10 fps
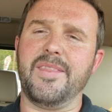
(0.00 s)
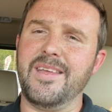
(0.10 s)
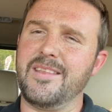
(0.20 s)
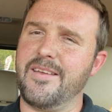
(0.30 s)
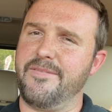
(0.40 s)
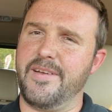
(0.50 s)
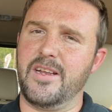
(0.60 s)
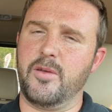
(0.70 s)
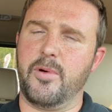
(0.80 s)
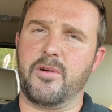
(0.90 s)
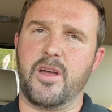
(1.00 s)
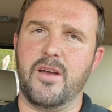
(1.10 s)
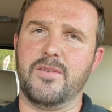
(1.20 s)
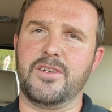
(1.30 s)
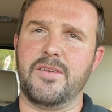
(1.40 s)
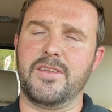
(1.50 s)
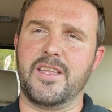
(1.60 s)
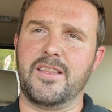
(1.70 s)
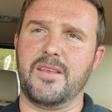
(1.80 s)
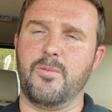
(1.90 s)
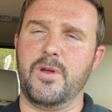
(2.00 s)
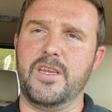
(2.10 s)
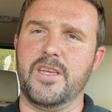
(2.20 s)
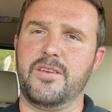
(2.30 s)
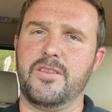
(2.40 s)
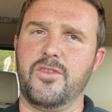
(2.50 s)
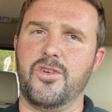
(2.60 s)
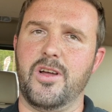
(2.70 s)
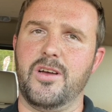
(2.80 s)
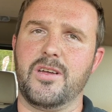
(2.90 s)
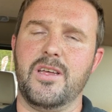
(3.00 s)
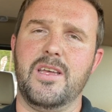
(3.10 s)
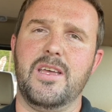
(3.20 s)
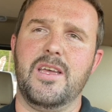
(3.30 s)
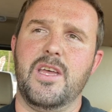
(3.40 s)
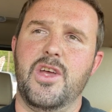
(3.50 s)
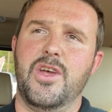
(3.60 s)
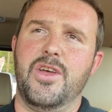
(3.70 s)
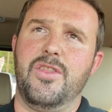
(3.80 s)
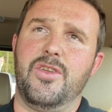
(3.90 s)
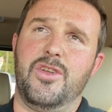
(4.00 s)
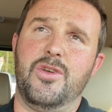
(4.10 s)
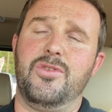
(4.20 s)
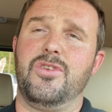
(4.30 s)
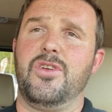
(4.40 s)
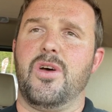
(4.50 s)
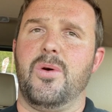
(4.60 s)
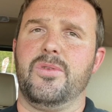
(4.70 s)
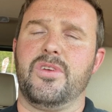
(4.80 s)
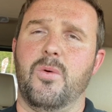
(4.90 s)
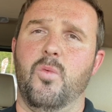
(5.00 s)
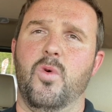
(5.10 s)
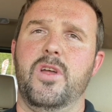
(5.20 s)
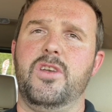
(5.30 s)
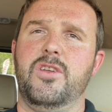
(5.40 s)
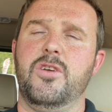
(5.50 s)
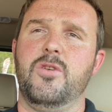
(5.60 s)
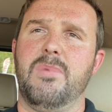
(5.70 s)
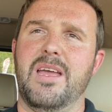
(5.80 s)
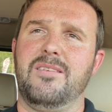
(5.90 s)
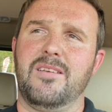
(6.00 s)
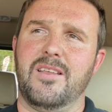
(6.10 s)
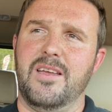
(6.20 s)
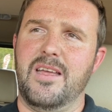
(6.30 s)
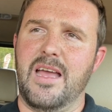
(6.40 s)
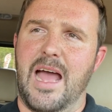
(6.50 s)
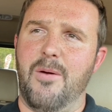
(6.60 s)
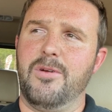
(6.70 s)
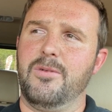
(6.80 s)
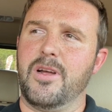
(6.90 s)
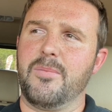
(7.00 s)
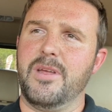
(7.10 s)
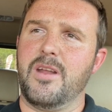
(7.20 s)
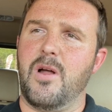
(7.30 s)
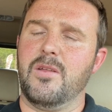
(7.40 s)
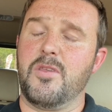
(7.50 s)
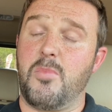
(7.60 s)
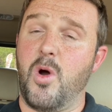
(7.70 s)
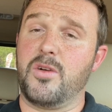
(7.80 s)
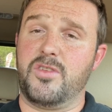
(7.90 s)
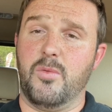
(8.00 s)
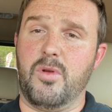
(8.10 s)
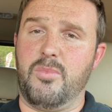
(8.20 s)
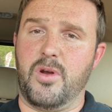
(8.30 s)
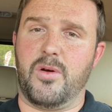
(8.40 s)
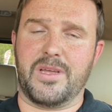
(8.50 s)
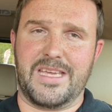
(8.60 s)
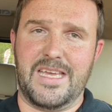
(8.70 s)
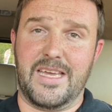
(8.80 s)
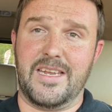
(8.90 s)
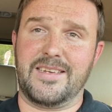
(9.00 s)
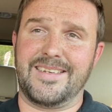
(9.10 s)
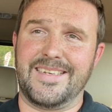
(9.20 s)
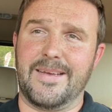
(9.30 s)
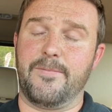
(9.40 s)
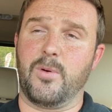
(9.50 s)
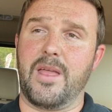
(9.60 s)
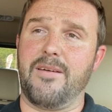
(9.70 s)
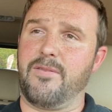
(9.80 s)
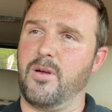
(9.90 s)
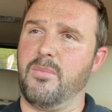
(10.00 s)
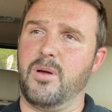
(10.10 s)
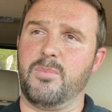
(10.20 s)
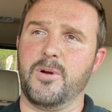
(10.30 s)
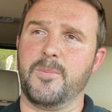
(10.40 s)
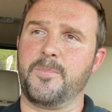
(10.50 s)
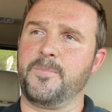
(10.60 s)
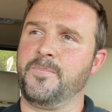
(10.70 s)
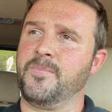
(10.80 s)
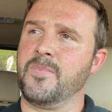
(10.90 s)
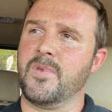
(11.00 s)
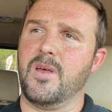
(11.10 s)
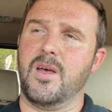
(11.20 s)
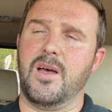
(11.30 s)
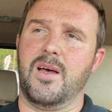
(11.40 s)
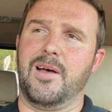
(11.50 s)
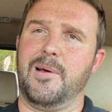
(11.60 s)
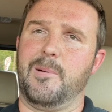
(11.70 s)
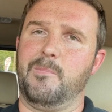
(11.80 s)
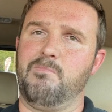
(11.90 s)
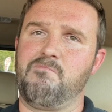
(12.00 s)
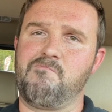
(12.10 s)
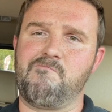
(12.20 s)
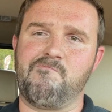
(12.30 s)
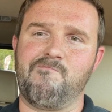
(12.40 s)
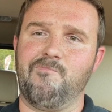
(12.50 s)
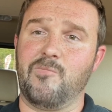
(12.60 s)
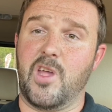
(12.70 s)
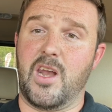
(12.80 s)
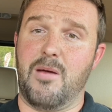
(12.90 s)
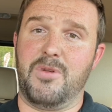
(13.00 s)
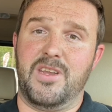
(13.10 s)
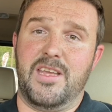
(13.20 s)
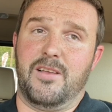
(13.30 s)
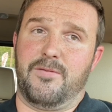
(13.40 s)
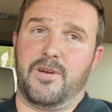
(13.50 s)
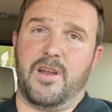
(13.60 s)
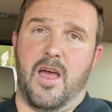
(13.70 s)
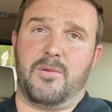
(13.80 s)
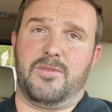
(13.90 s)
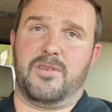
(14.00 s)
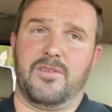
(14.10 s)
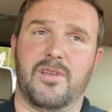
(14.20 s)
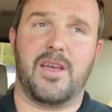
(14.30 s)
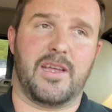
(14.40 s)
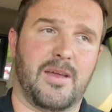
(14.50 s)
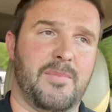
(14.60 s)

think that fairly well covers everything that we did to the truck. The do's and don'ts, I would do basically, I would recommend all of the parts that we put on again except for that front bumper. And I'm a dealer for Dobinsons. Like,